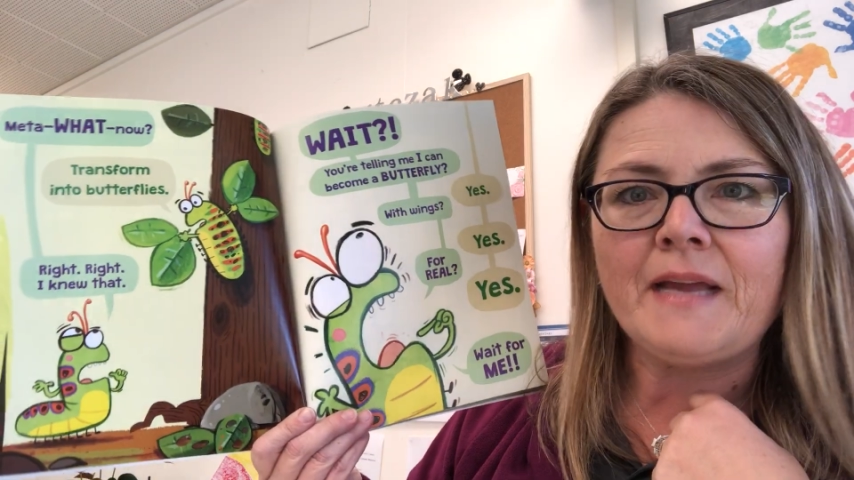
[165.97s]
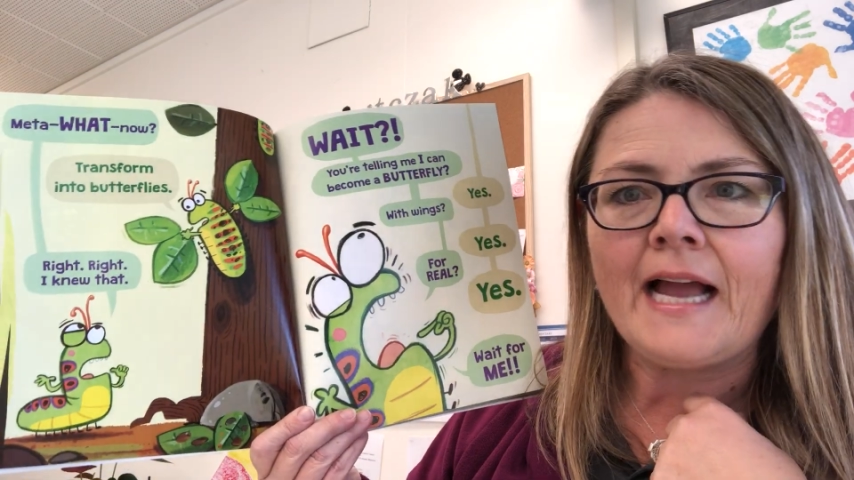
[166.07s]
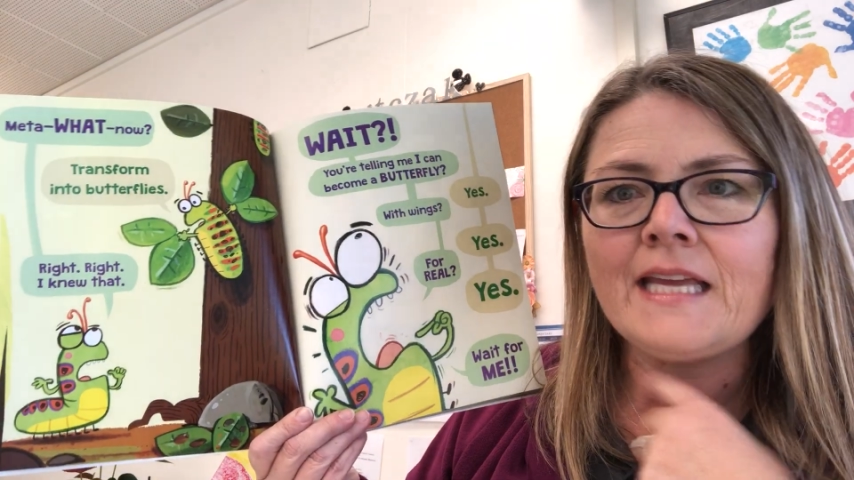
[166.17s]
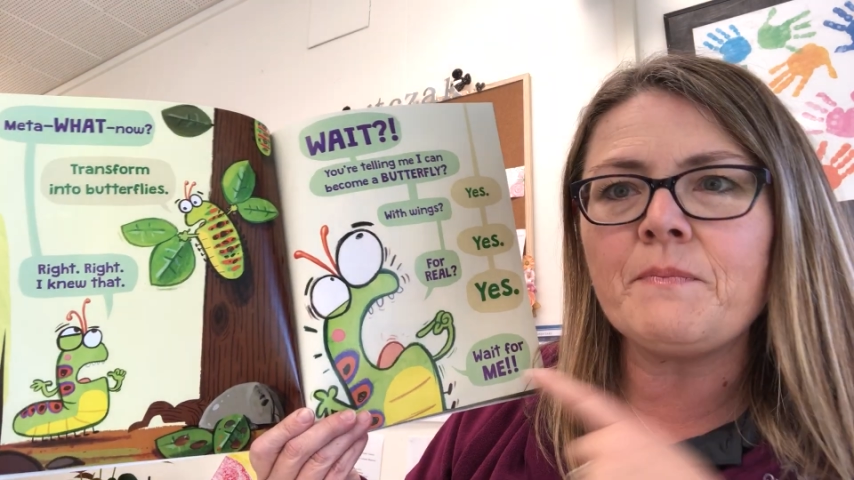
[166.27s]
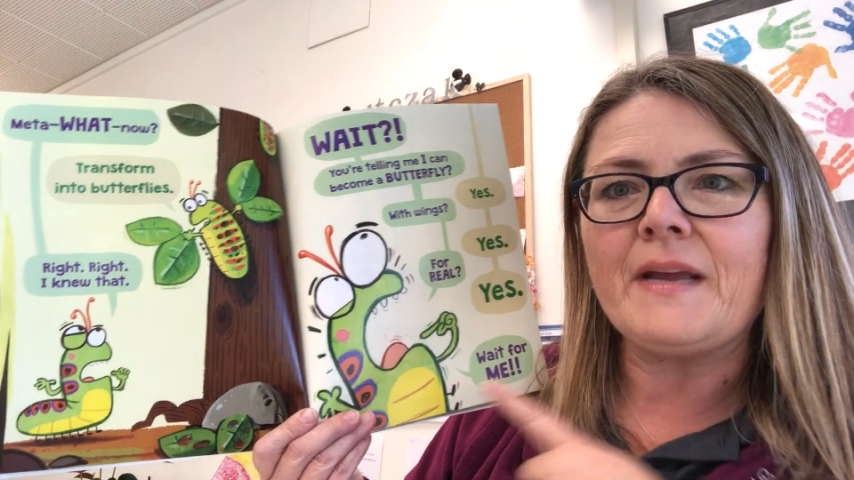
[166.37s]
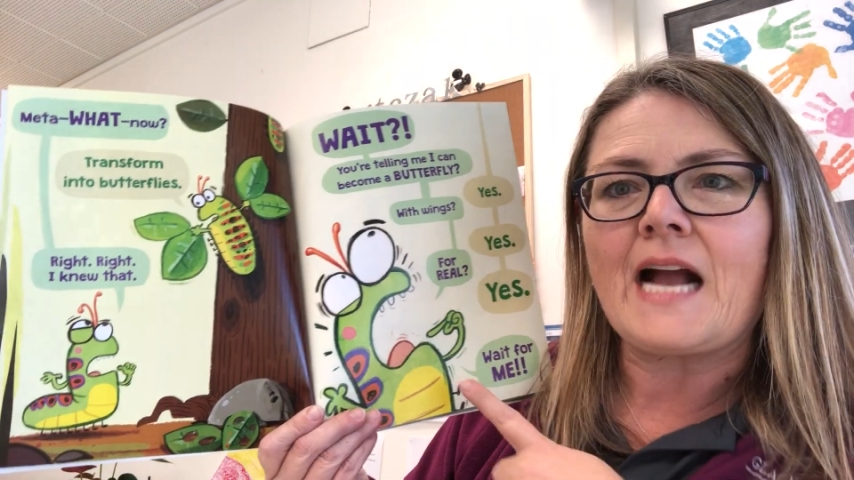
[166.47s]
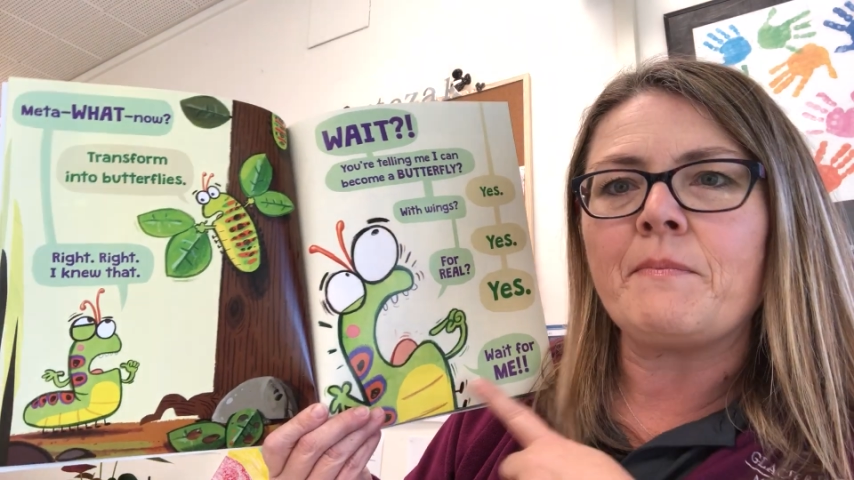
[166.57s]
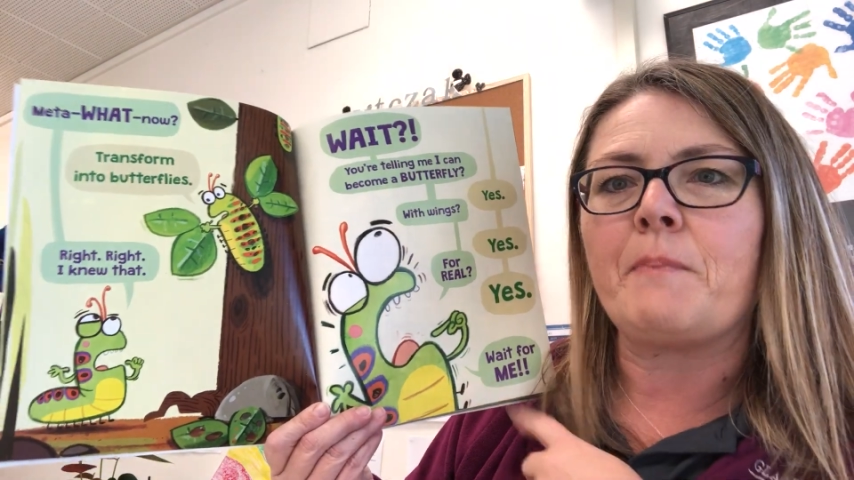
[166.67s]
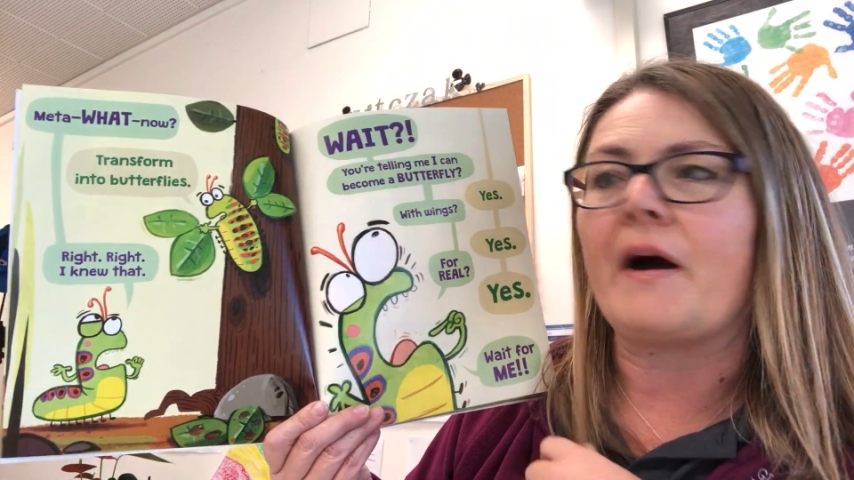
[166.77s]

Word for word: me I can become a